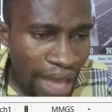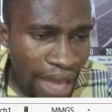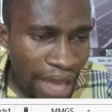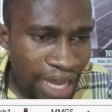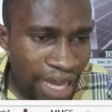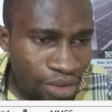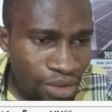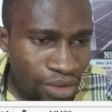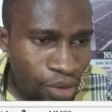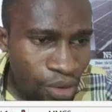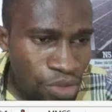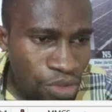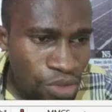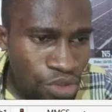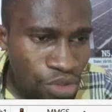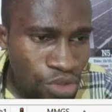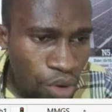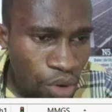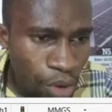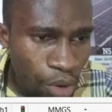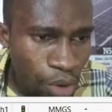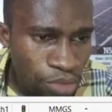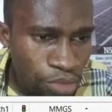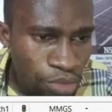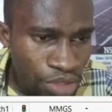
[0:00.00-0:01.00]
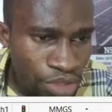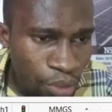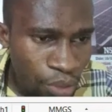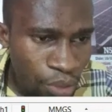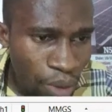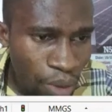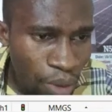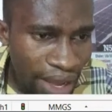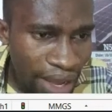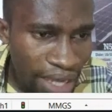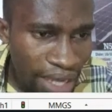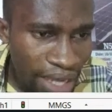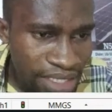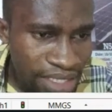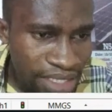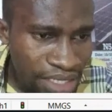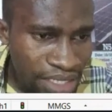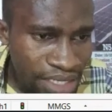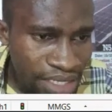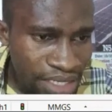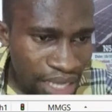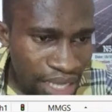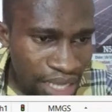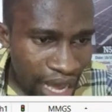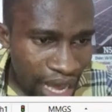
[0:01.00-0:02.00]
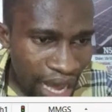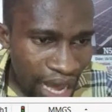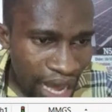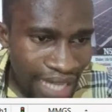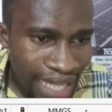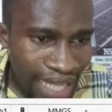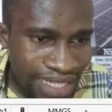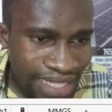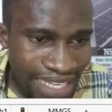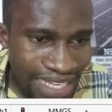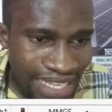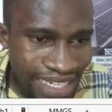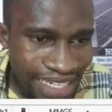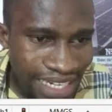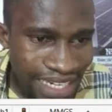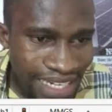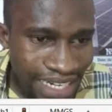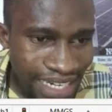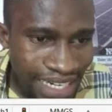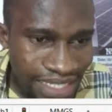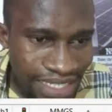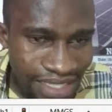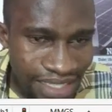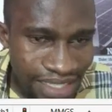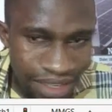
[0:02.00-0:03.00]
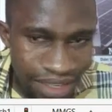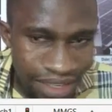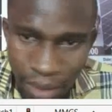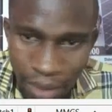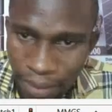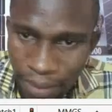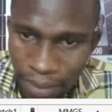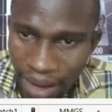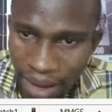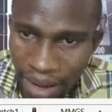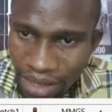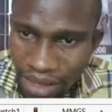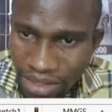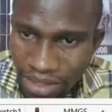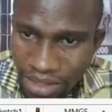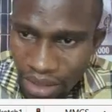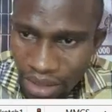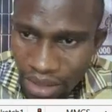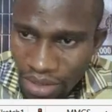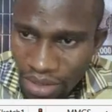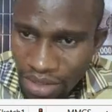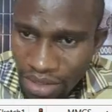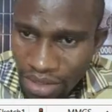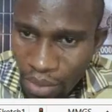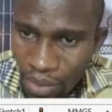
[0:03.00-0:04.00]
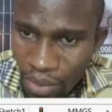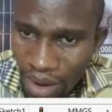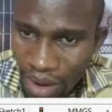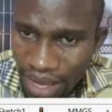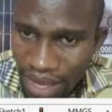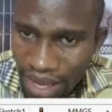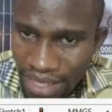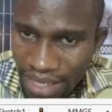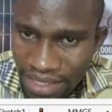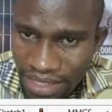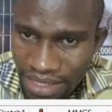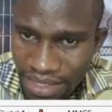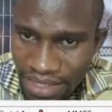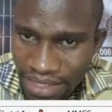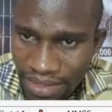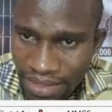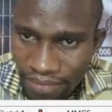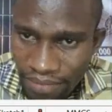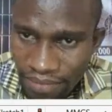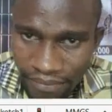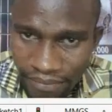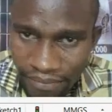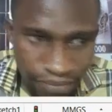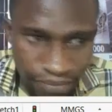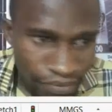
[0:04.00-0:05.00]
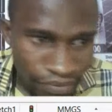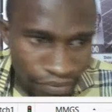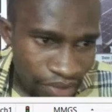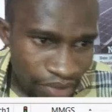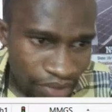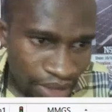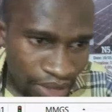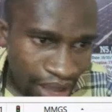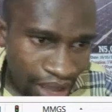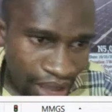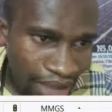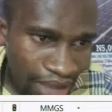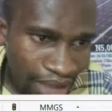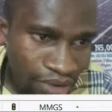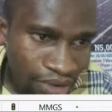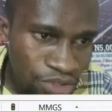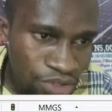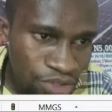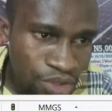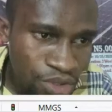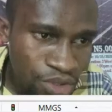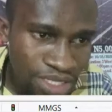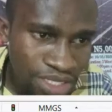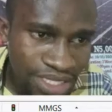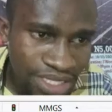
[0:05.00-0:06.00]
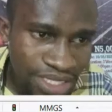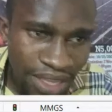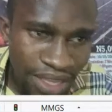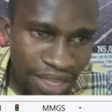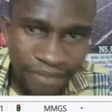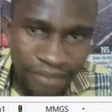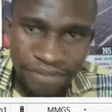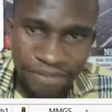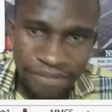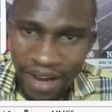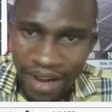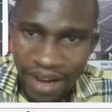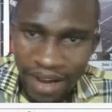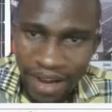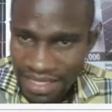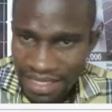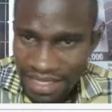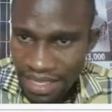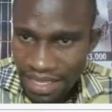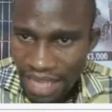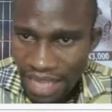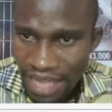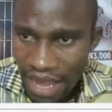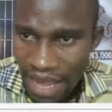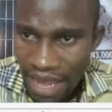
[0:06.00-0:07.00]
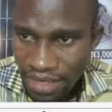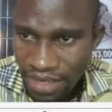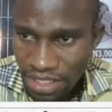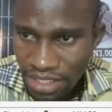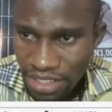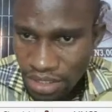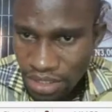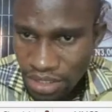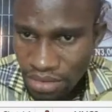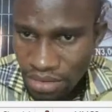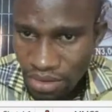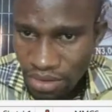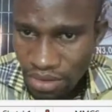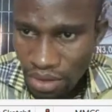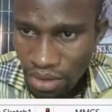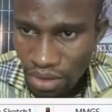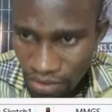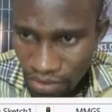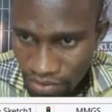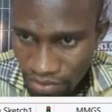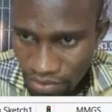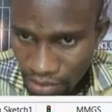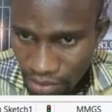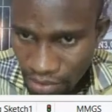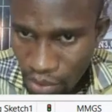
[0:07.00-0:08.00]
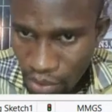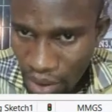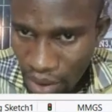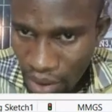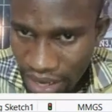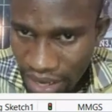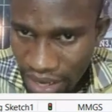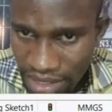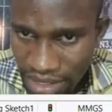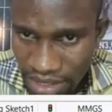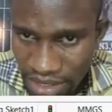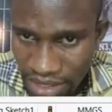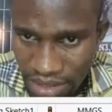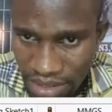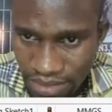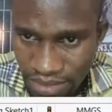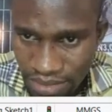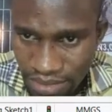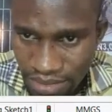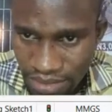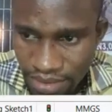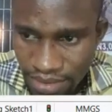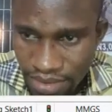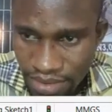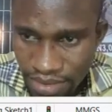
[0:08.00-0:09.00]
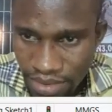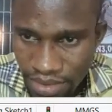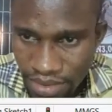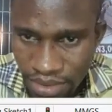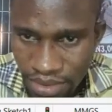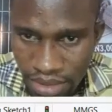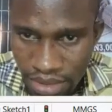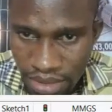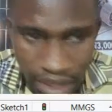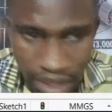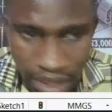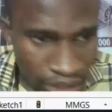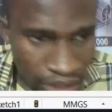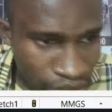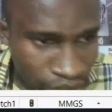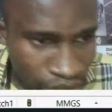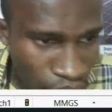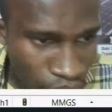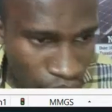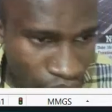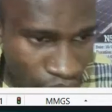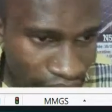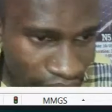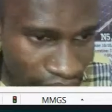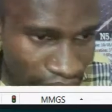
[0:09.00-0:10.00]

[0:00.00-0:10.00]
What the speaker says: also come to the y-axis and increase the numbers on the y-axis, and also invert the direction from the y-axis. So tell it,